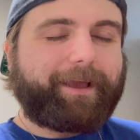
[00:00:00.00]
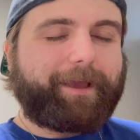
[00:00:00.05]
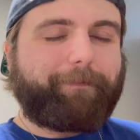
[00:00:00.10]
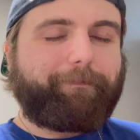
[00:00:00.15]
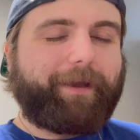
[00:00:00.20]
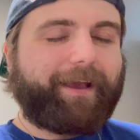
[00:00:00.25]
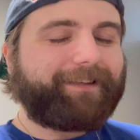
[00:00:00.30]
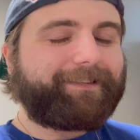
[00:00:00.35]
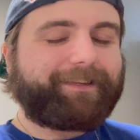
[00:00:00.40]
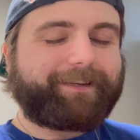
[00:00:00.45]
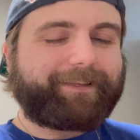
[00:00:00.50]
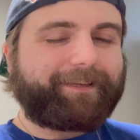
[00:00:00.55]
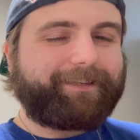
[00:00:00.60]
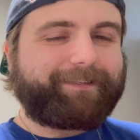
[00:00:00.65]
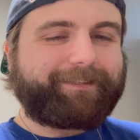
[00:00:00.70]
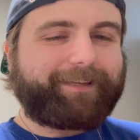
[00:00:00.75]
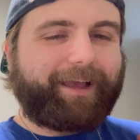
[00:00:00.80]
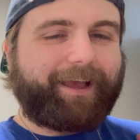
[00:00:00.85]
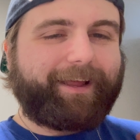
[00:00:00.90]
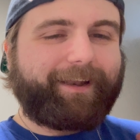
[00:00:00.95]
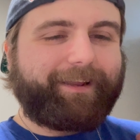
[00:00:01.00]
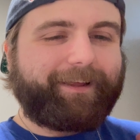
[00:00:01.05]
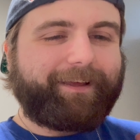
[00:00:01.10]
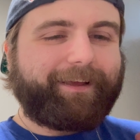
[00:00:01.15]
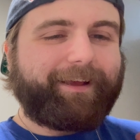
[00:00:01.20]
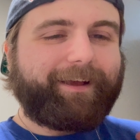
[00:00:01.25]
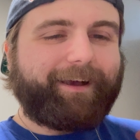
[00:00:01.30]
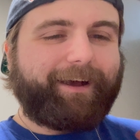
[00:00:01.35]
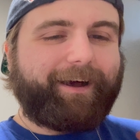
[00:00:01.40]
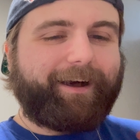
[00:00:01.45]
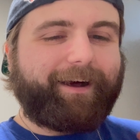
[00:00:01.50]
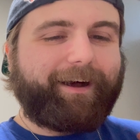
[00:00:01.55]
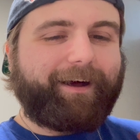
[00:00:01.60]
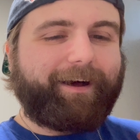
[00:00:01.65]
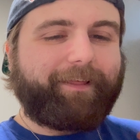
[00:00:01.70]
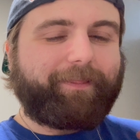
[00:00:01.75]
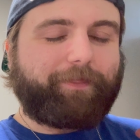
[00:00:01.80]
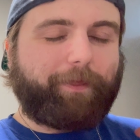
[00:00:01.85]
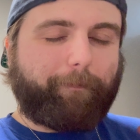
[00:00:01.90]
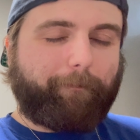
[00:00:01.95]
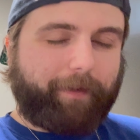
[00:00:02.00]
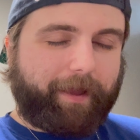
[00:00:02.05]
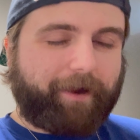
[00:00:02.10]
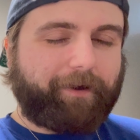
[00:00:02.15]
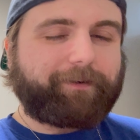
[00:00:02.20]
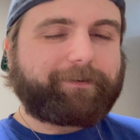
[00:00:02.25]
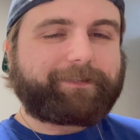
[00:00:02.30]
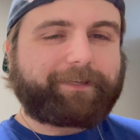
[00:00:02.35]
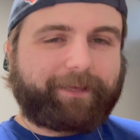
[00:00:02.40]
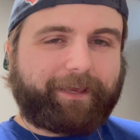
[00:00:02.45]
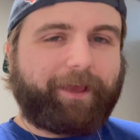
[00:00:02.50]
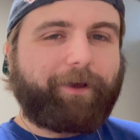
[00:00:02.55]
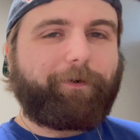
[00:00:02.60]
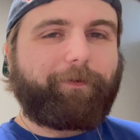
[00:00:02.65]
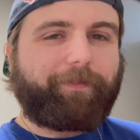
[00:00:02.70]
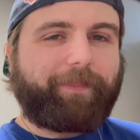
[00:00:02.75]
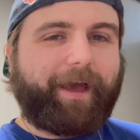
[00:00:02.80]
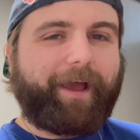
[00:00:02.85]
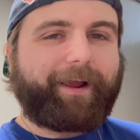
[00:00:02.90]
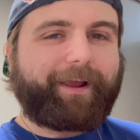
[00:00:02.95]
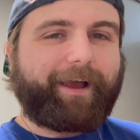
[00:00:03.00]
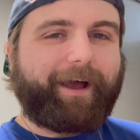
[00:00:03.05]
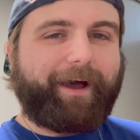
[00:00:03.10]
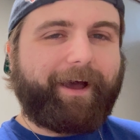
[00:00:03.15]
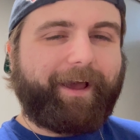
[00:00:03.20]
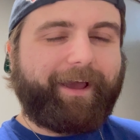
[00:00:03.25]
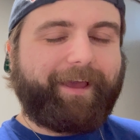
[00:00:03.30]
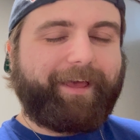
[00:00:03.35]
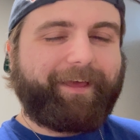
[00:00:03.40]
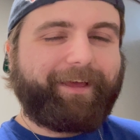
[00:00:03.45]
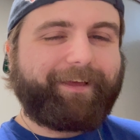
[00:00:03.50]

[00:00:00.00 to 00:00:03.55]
he basically said uh, the Bears killed that guy,